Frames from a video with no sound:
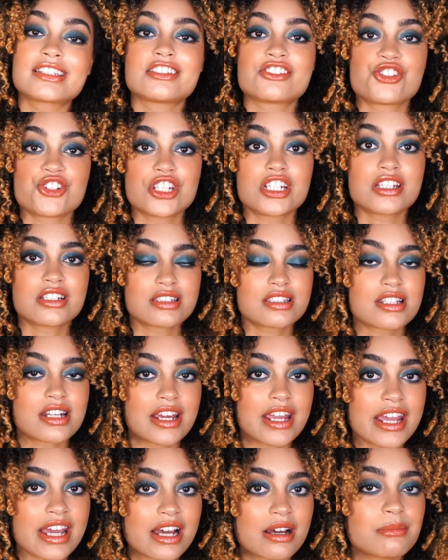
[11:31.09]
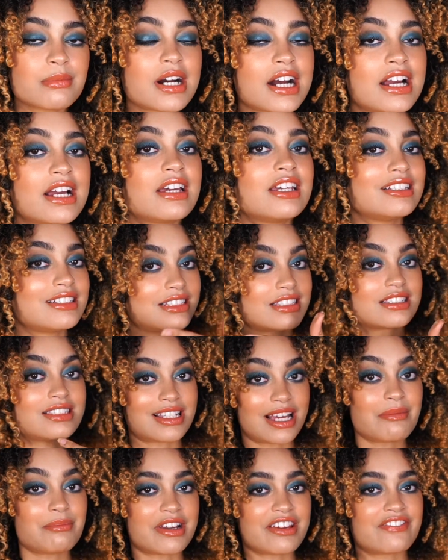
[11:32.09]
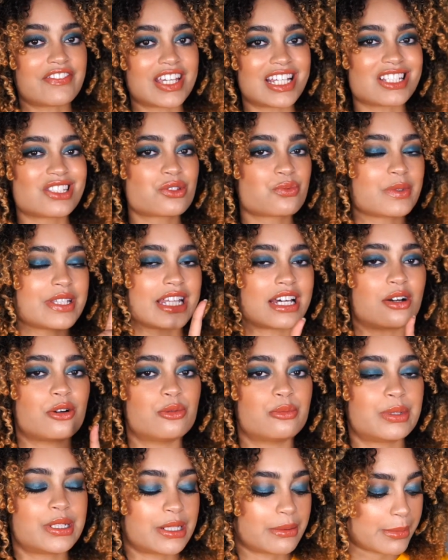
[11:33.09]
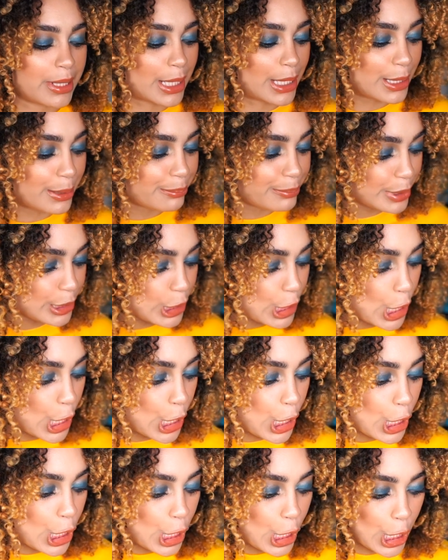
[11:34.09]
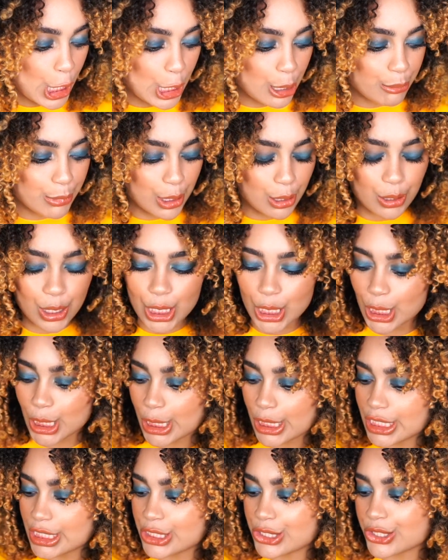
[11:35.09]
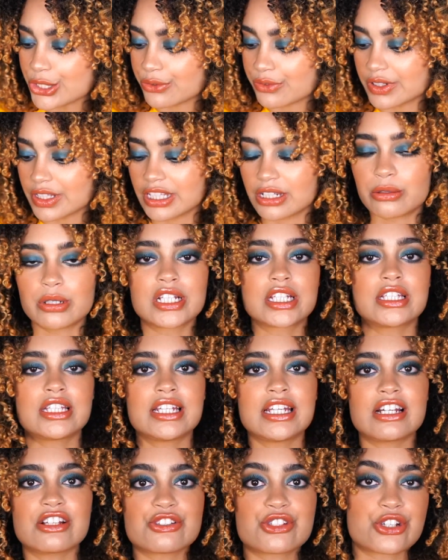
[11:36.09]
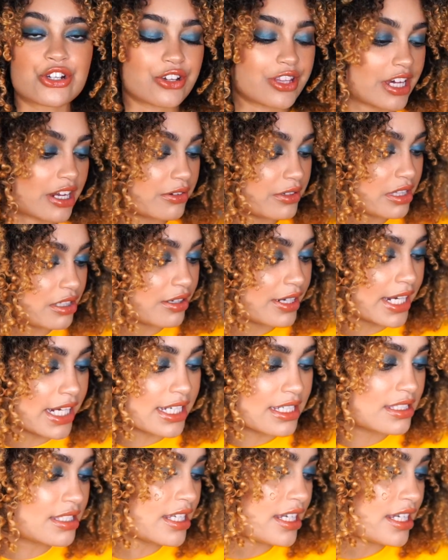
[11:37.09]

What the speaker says: the genius that I am, I set my face without putting my lip combo on. So really quickly, I'll share that with you guys.